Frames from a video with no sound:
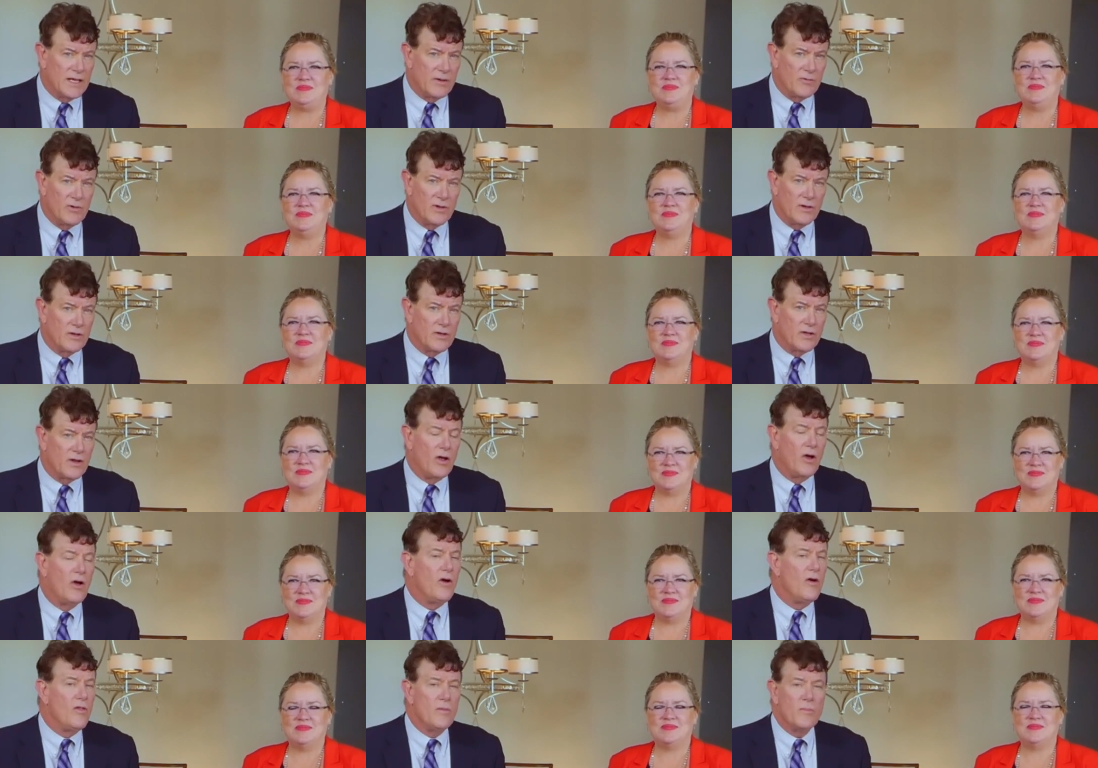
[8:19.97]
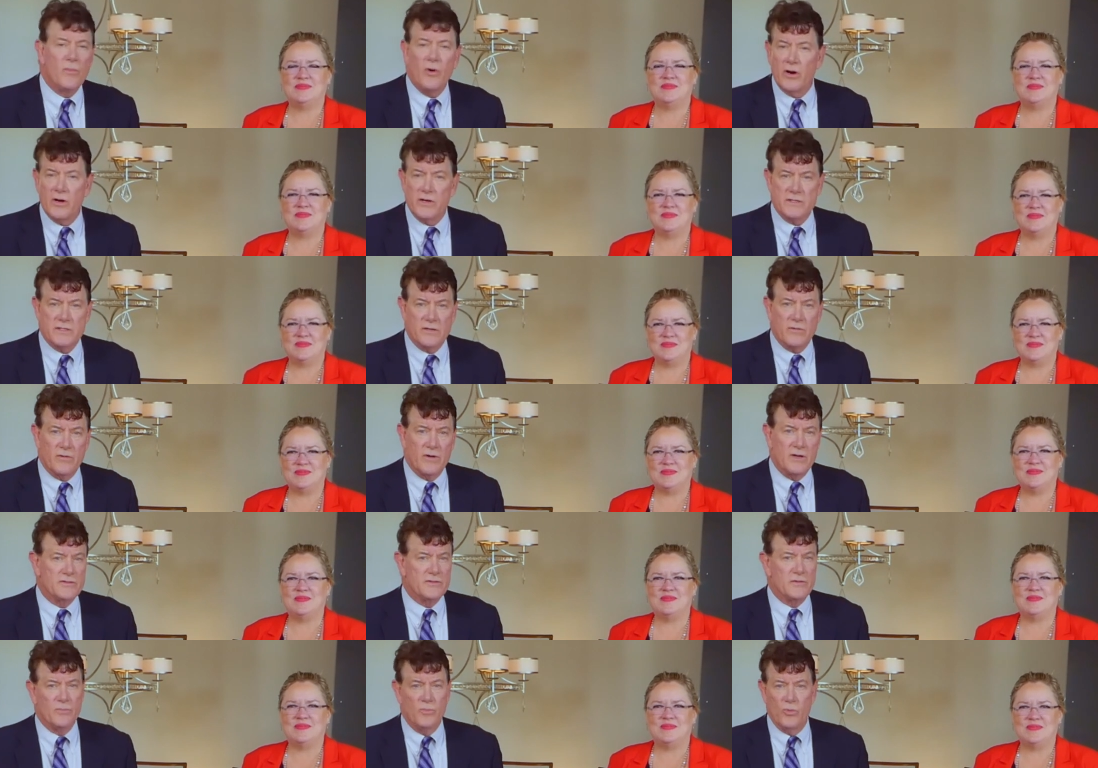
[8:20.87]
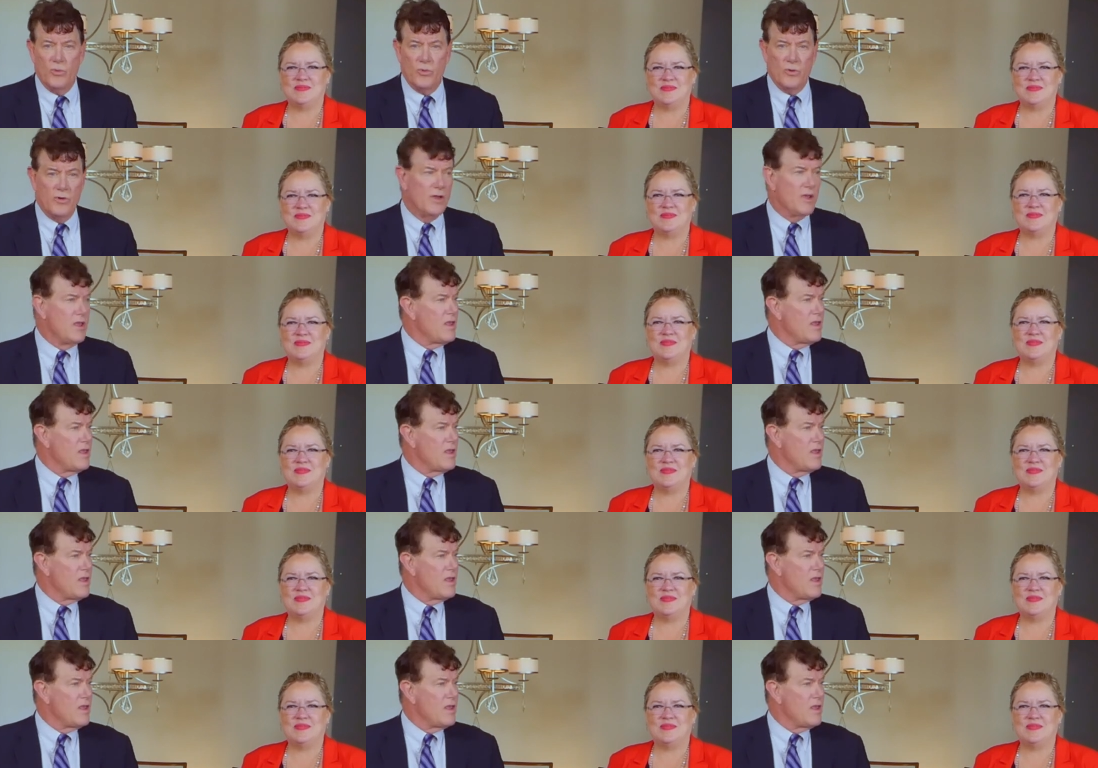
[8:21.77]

Speaker 1: We look at all the markets across the board.